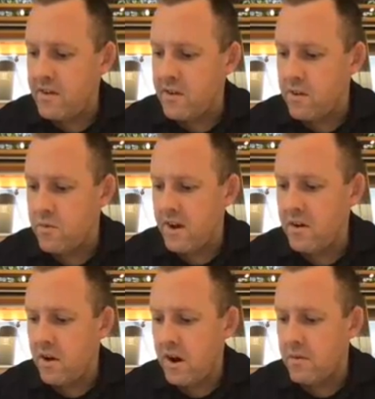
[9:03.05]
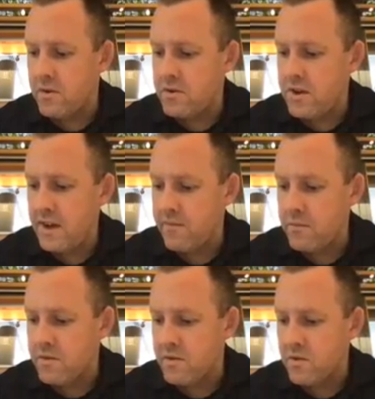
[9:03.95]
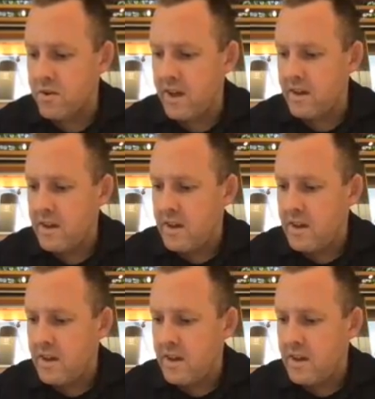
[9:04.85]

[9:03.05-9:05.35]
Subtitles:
So the one I want you to have a bit of a look at